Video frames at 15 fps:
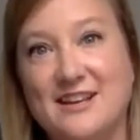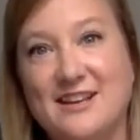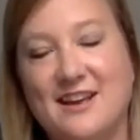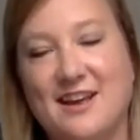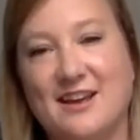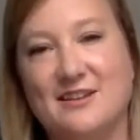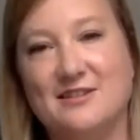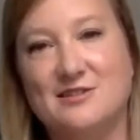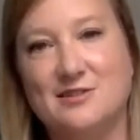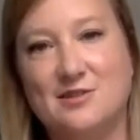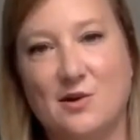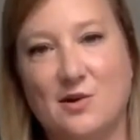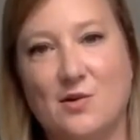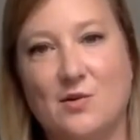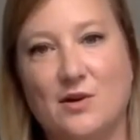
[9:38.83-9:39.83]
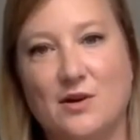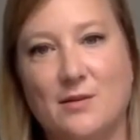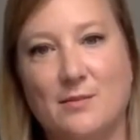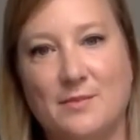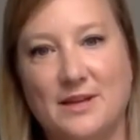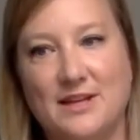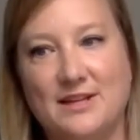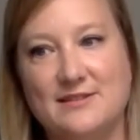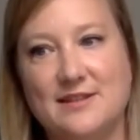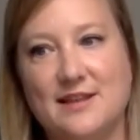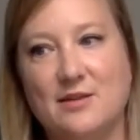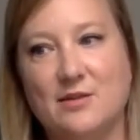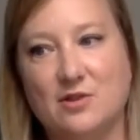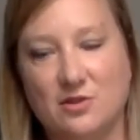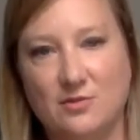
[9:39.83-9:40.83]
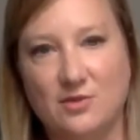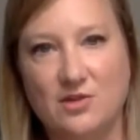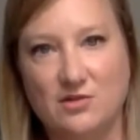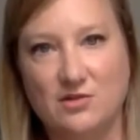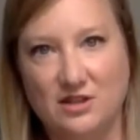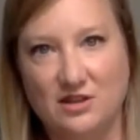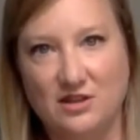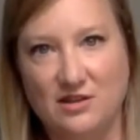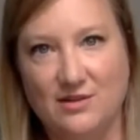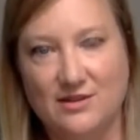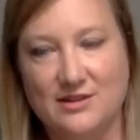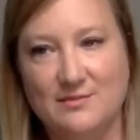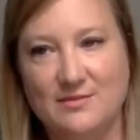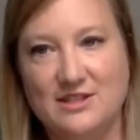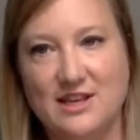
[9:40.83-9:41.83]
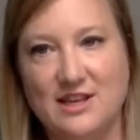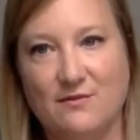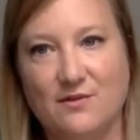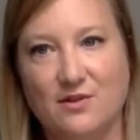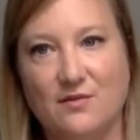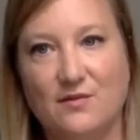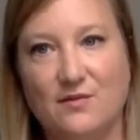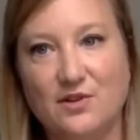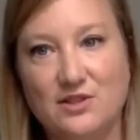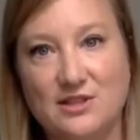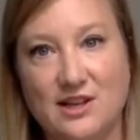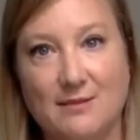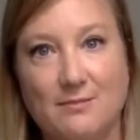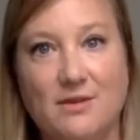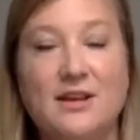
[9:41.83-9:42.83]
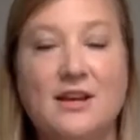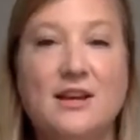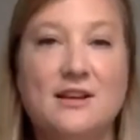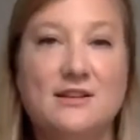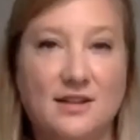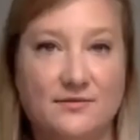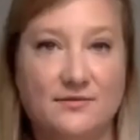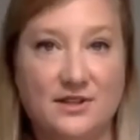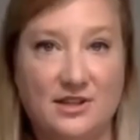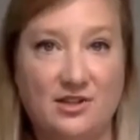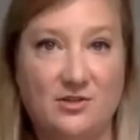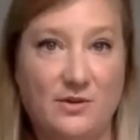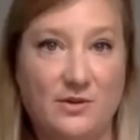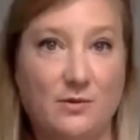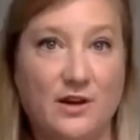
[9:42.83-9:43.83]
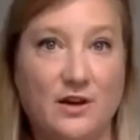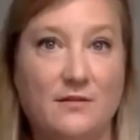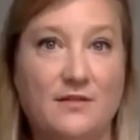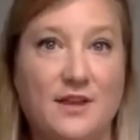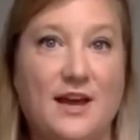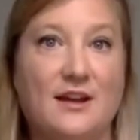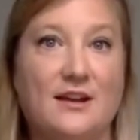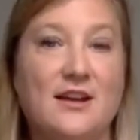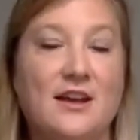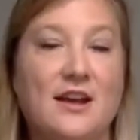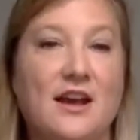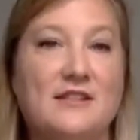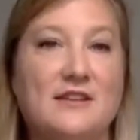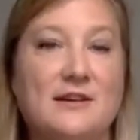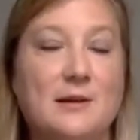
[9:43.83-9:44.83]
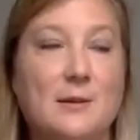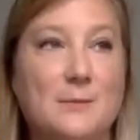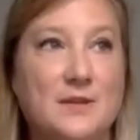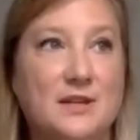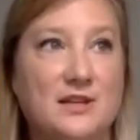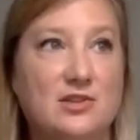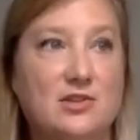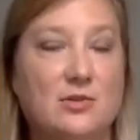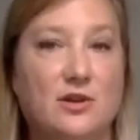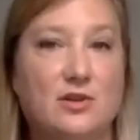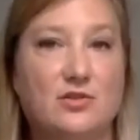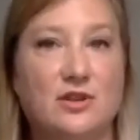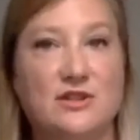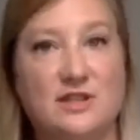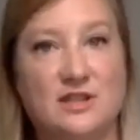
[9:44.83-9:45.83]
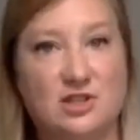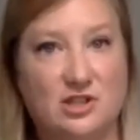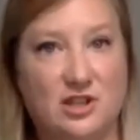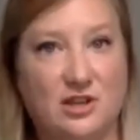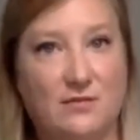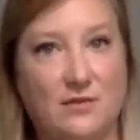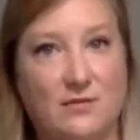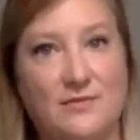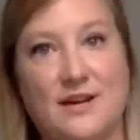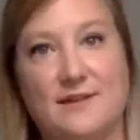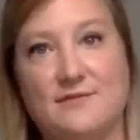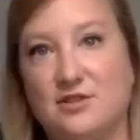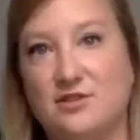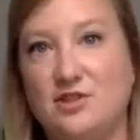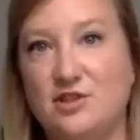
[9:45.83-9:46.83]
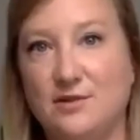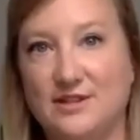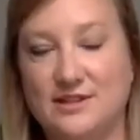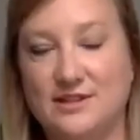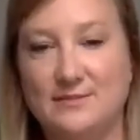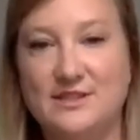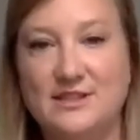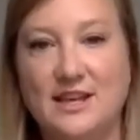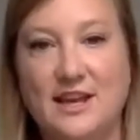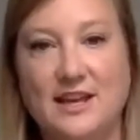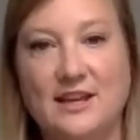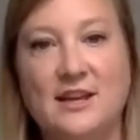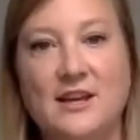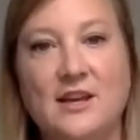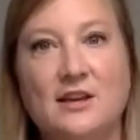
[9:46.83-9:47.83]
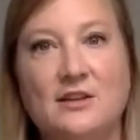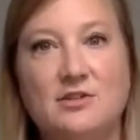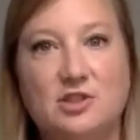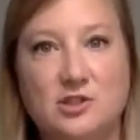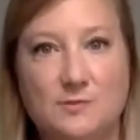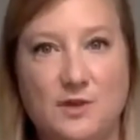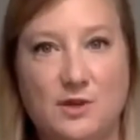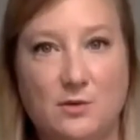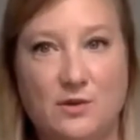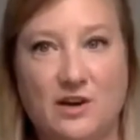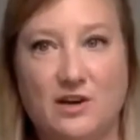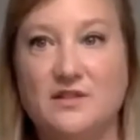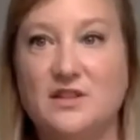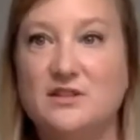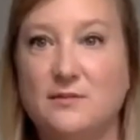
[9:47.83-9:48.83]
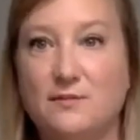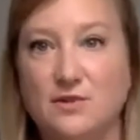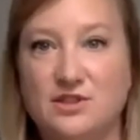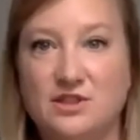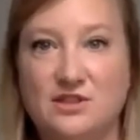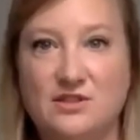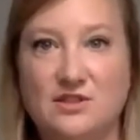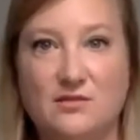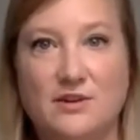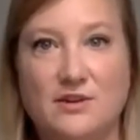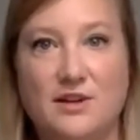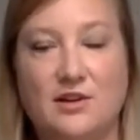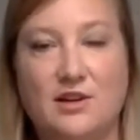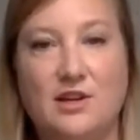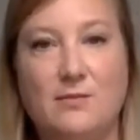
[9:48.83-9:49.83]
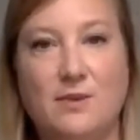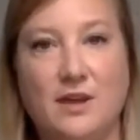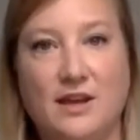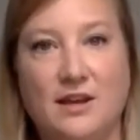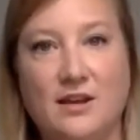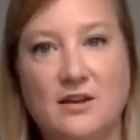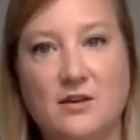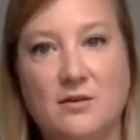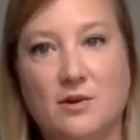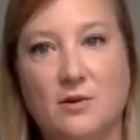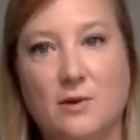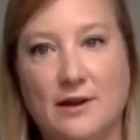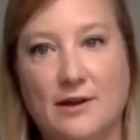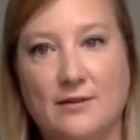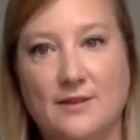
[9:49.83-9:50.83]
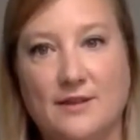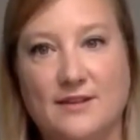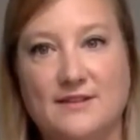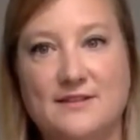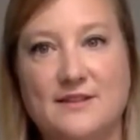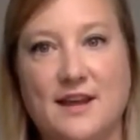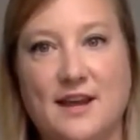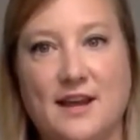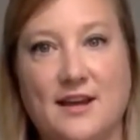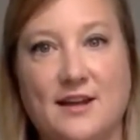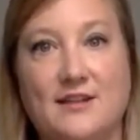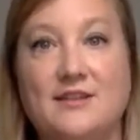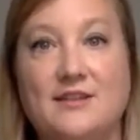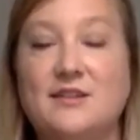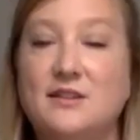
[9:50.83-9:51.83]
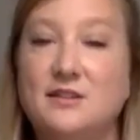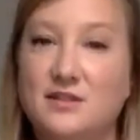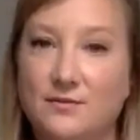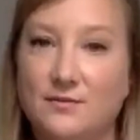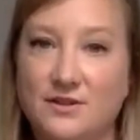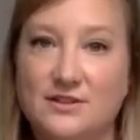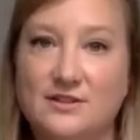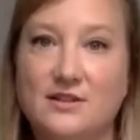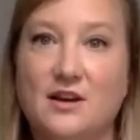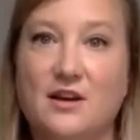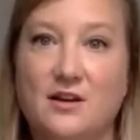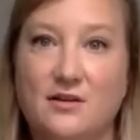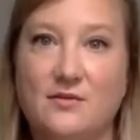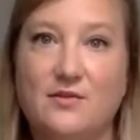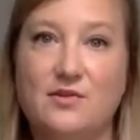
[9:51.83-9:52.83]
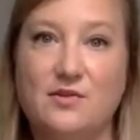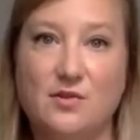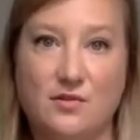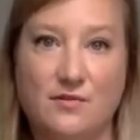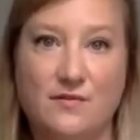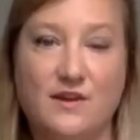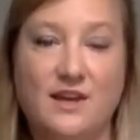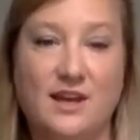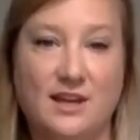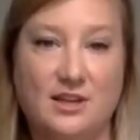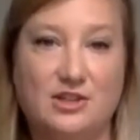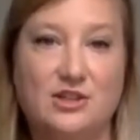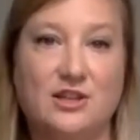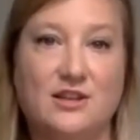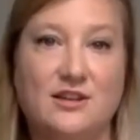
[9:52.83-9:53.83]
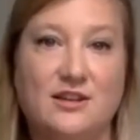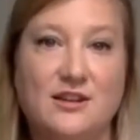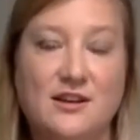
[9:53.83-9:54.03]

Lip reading: And so companies that are going to be using the USMCA for the first time definitely need to be aware of that. And then companies who are transitioning from NAFTA to USMCA, just be aware of the differences in the record keeping requirements and the difference of notification